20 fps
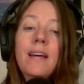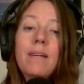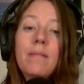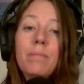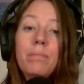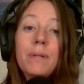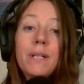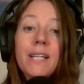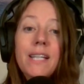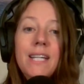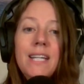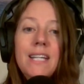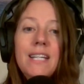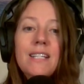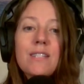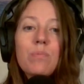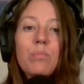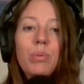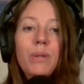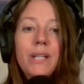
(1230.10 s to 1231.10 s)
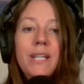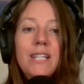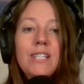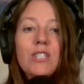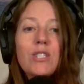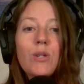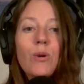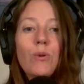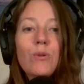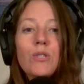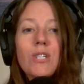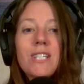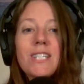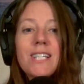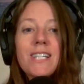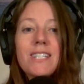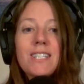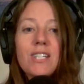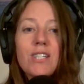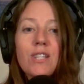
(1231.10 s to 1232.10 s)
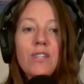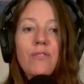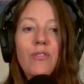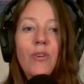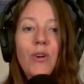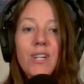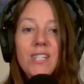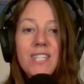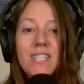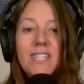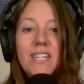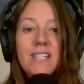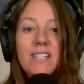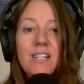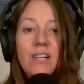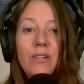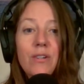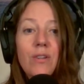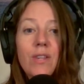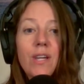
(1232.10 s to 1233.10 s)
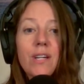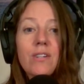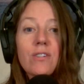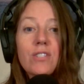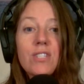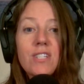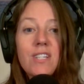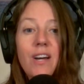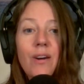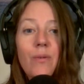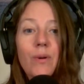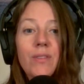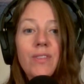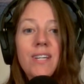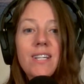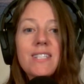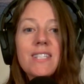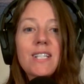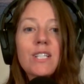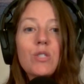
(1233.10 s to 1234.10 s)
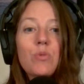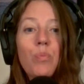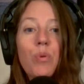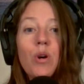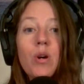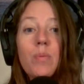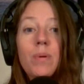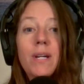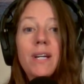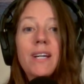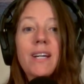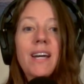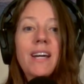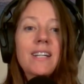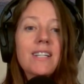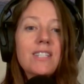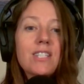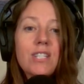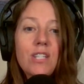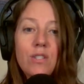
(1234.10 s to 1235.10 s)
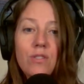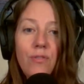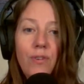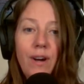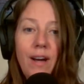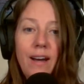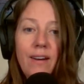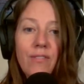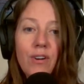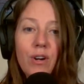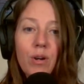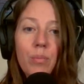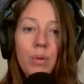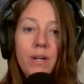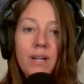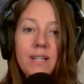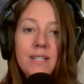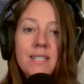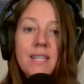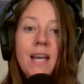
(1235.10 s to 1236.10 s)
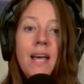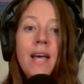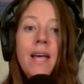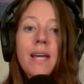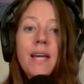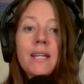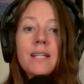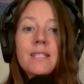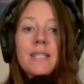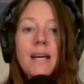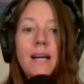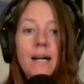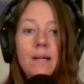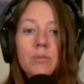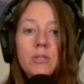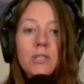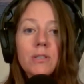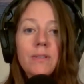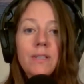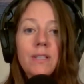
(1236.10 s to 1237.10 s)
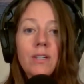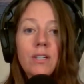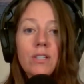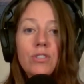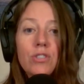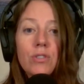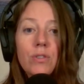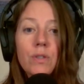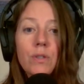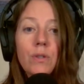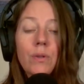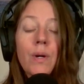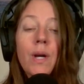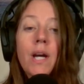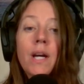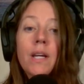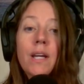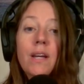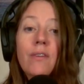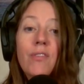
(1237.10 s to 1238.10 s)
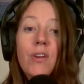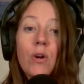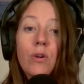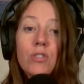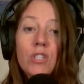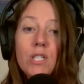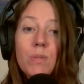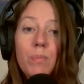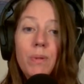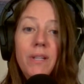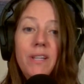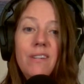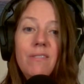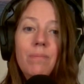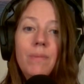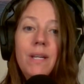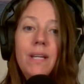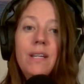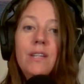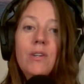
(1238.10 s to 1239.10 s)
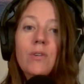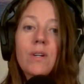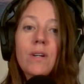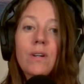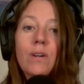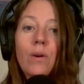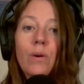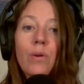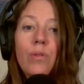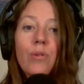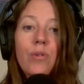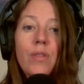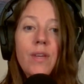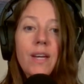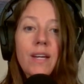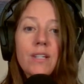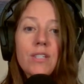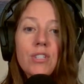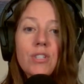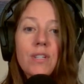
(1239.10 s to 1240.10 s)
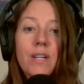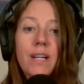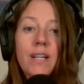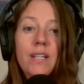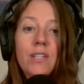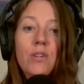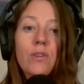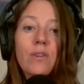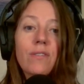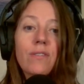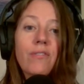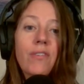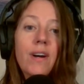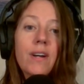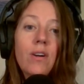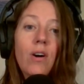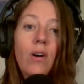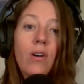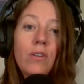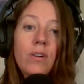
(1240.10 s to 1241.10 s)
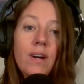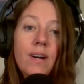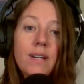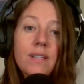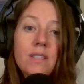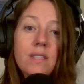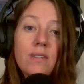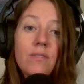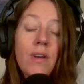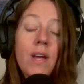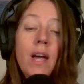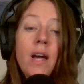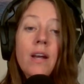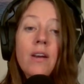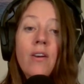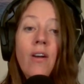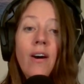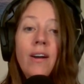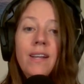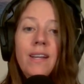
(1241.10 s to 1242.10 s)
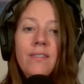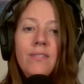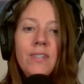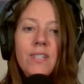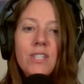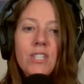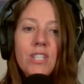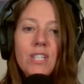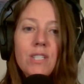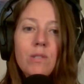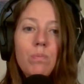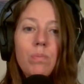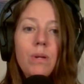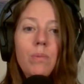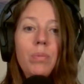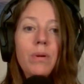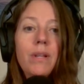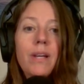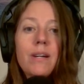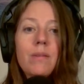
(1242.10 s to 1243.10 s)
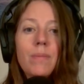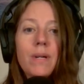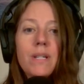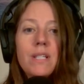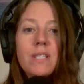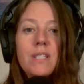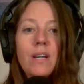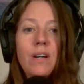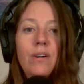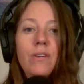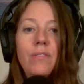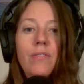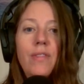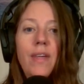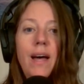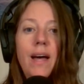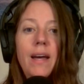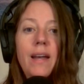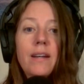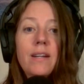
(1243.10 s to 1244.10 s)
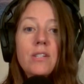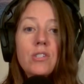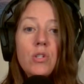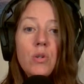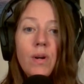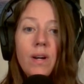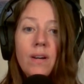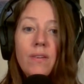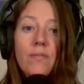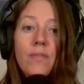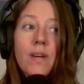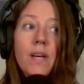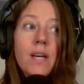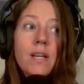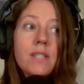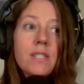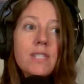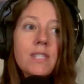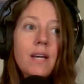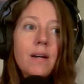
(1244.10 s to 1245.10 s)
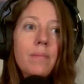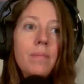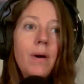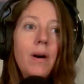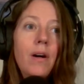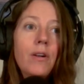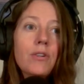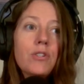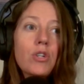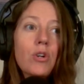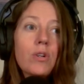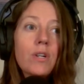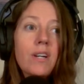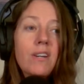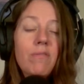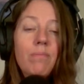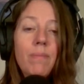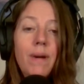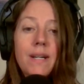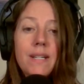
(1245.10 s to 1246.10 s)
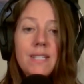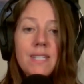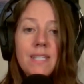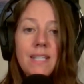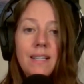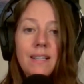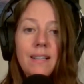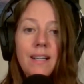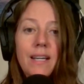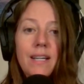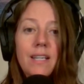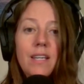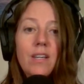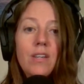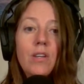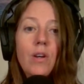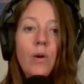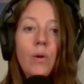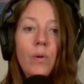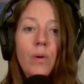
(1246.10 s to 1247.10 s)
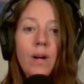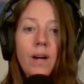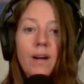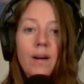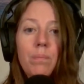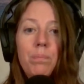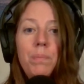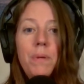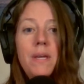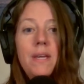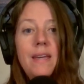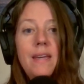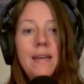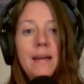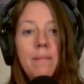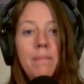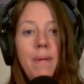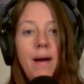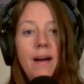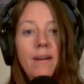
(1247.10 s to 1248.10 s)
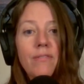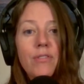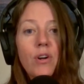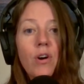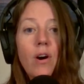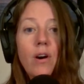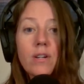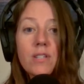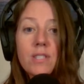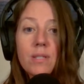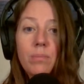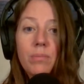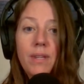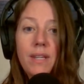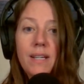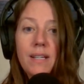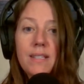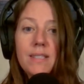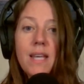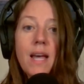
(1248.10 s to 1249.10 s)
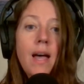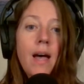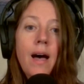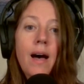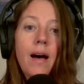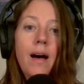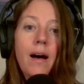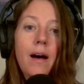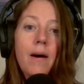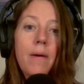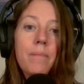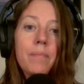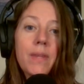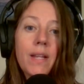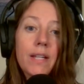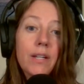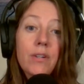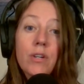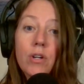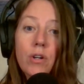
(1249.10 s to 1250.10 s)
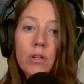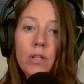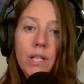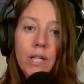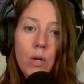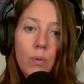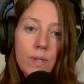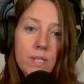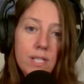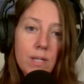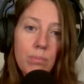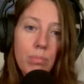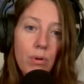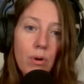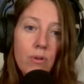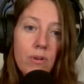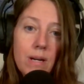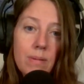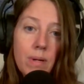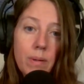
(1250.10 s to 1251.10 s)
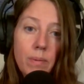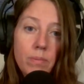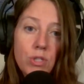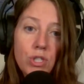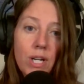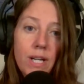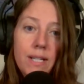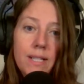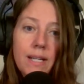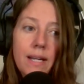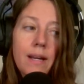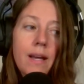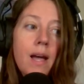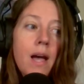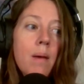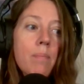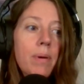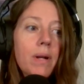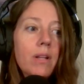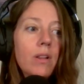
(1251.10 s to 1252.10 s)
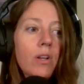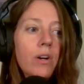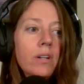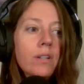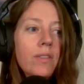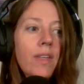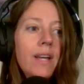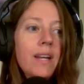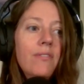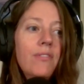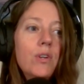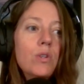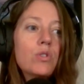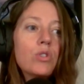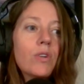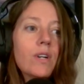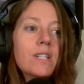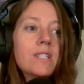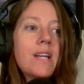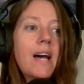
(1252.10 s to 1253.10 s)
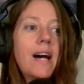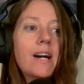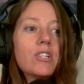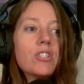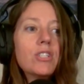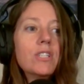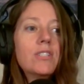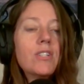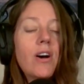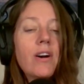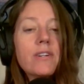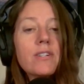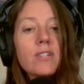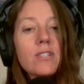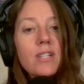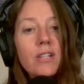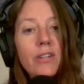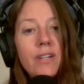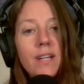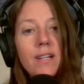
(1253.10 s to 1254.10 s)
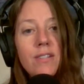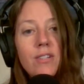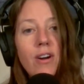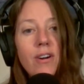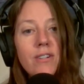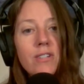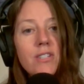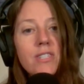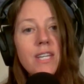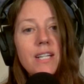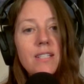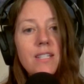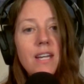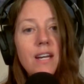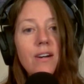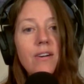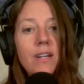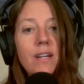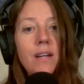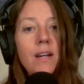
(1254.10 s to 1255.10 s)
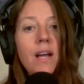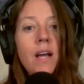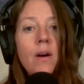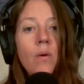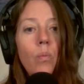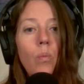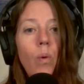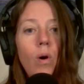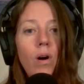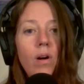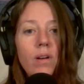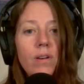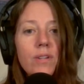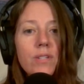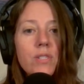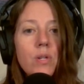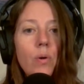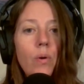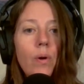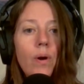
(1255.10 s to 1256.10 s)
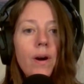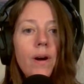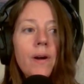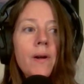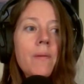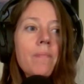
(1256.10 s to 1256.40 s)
please, please don't just listen to the voices that tell you that you're stuck with this and it's permanent and it's just forever, because it is absolutely not true. If you don't just believe me, you can go through the internet and you can find all kinds of, not even just people like myself that do have some alternative medicine like yoga, PEMF. There are some things, the neuro-linguistic program I'm trained in. But look then, if you trust actually doctors, look at doctors like Terry Walls, or